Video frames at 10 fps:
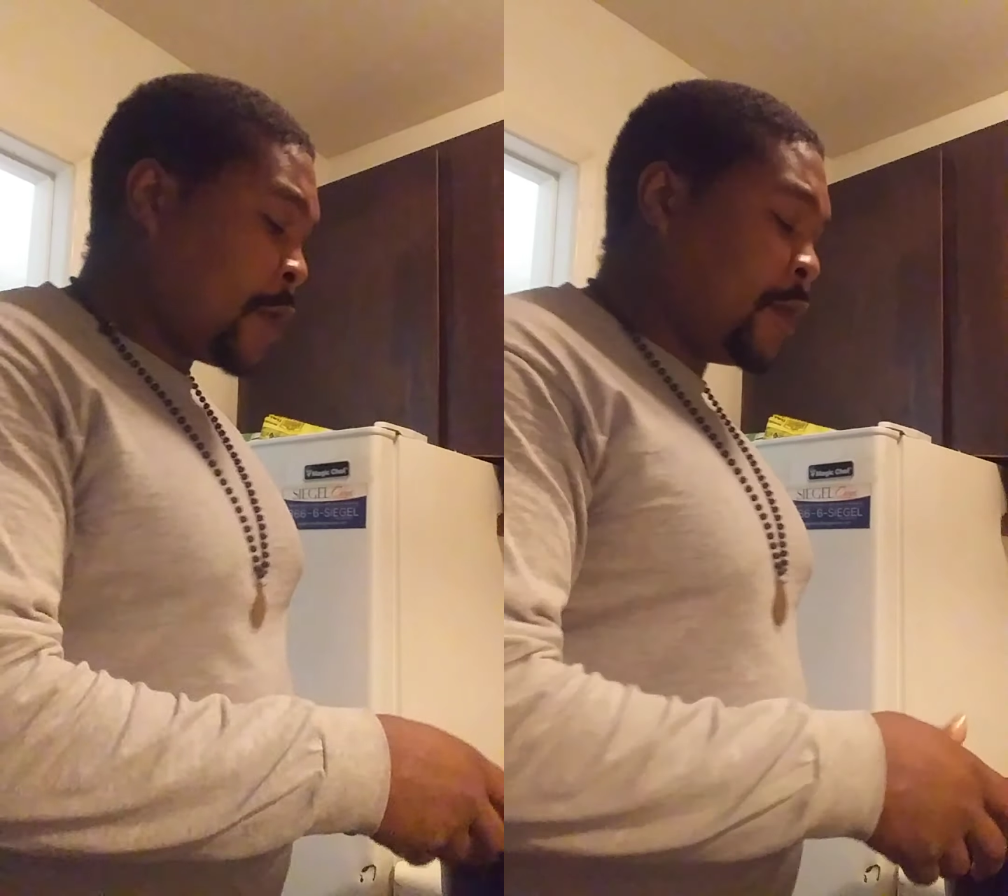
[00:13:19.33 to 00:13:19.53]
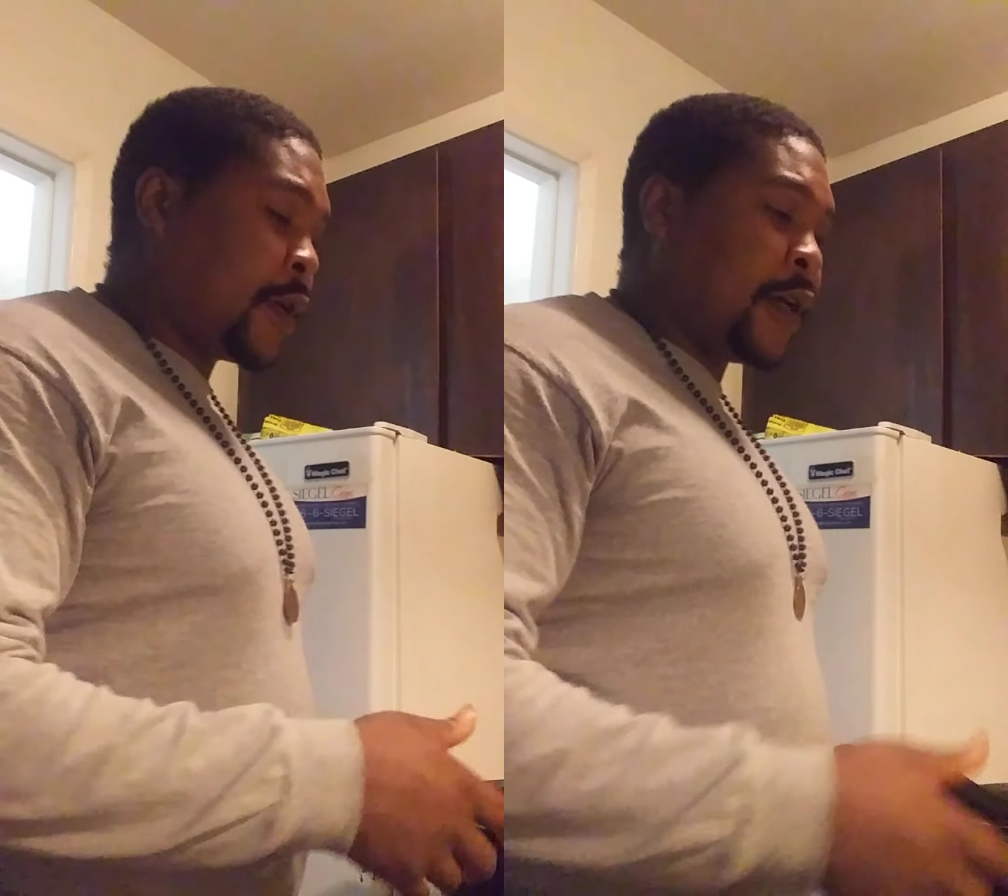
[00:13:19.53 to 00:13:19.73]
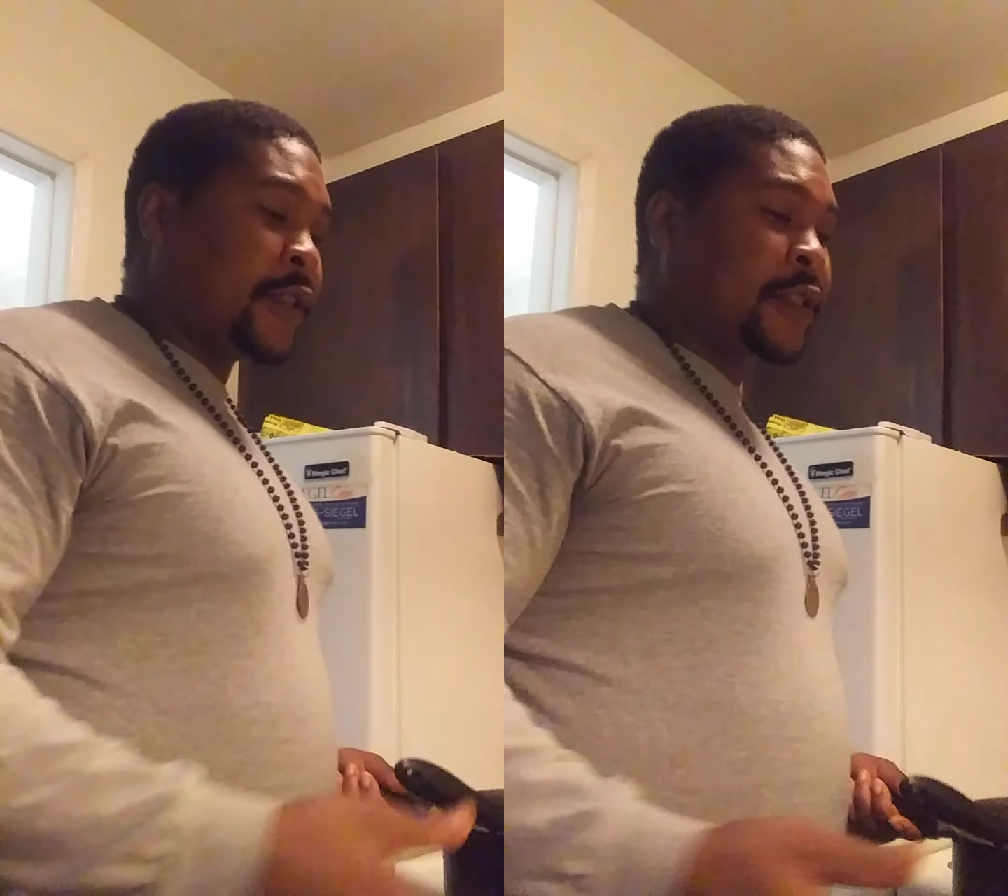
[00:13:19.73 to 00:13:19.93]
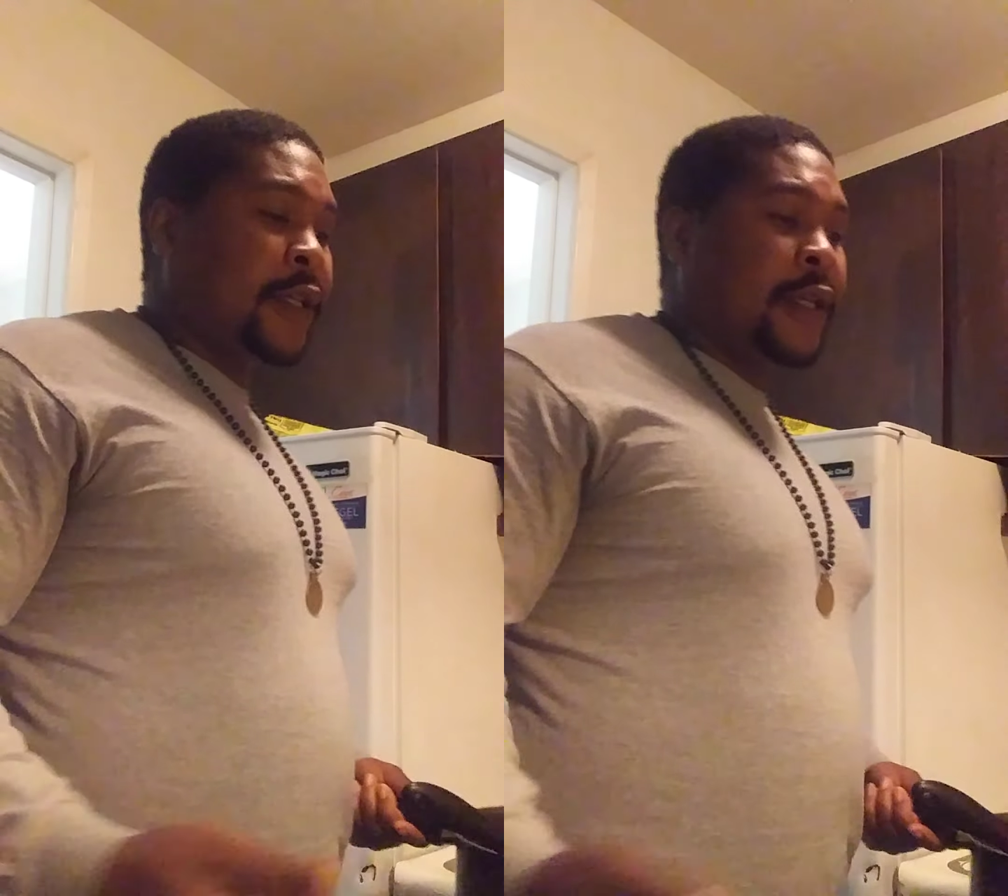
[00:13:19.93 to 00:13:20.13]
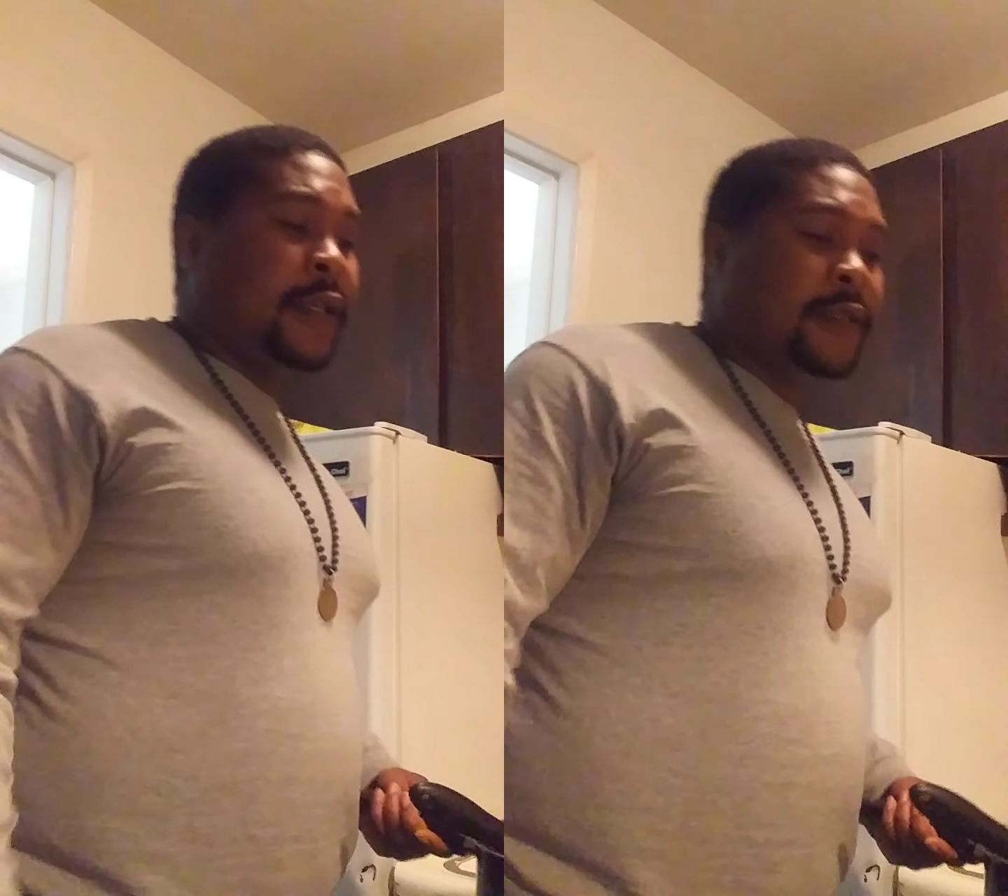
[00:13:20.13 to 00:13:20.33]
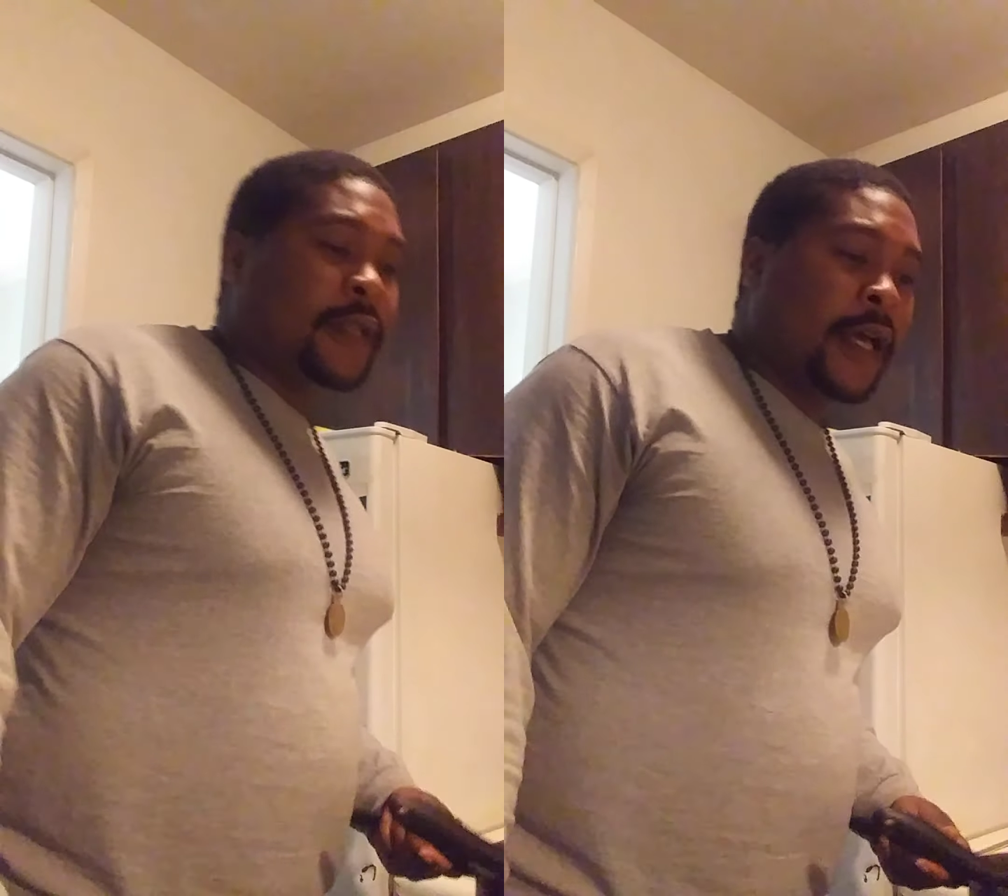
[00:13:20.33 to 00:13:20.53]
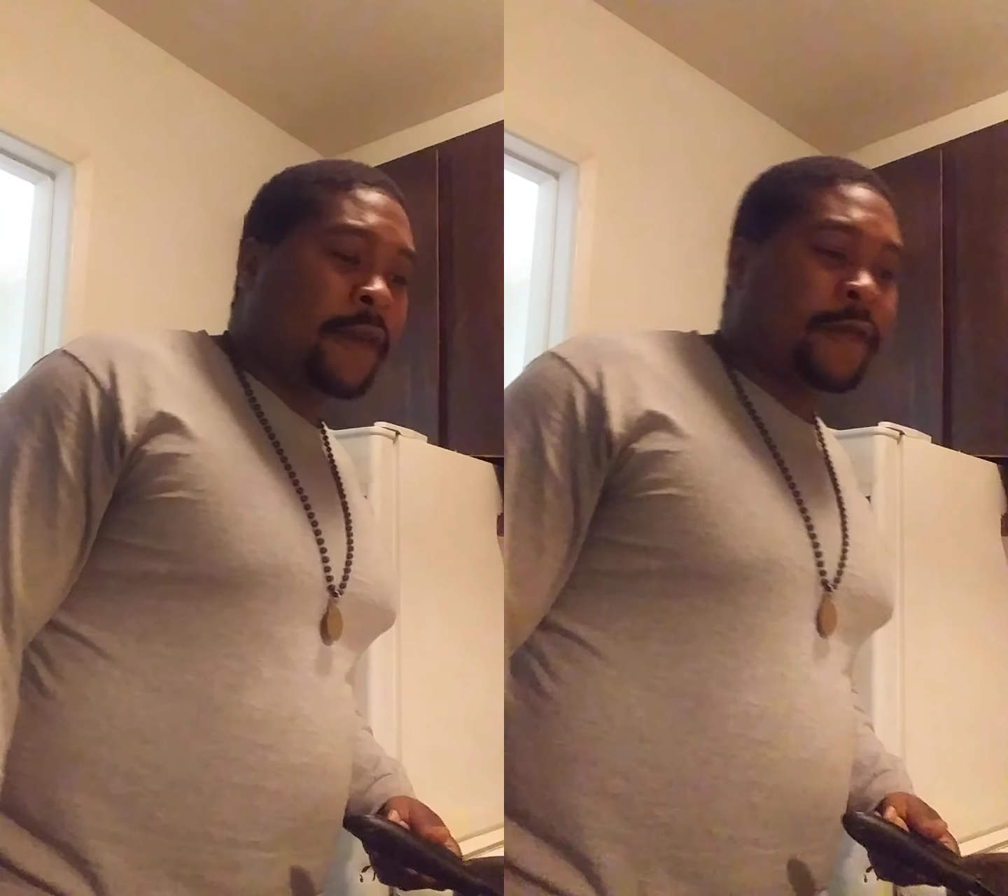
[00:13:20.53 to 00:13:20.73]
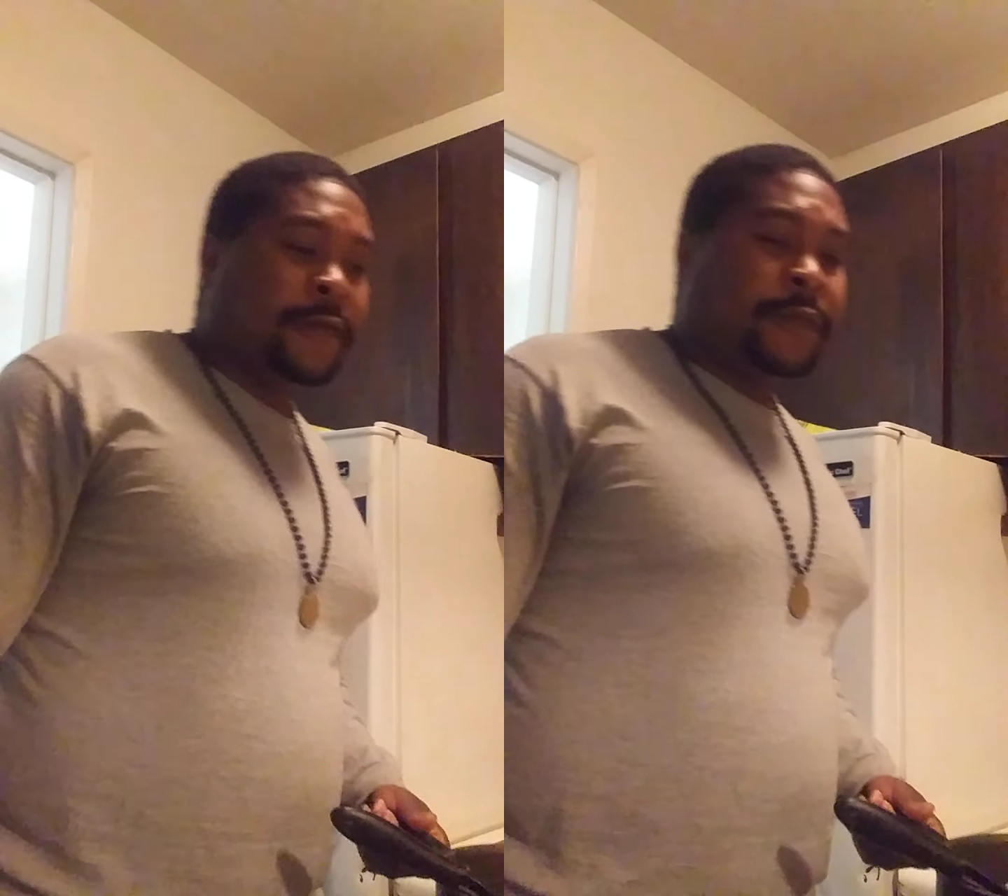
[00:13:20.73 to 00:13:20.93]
Because in this life,